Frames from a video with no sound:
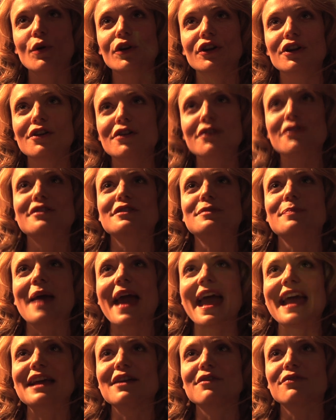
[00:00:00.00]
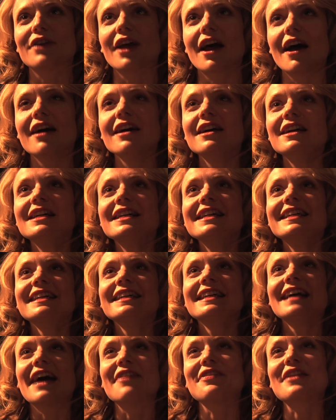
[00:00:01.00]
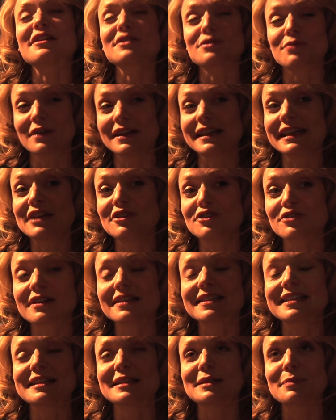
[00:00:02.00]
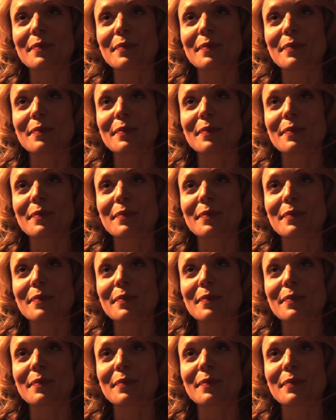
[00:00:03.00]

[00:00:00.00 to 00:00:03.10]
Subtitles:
one another's behaviour, and that's really interesting to